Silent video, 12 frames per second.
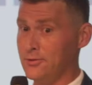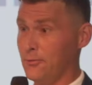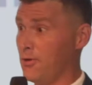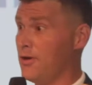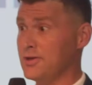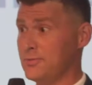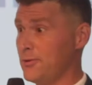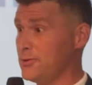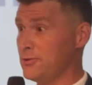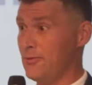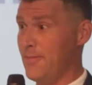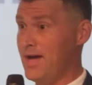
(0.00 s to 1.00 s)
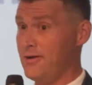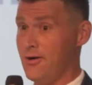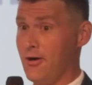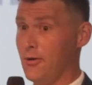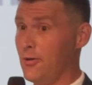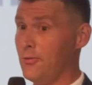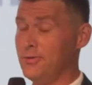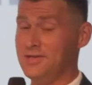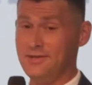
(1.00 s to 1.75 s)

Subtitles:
So we're all supposed to amend our own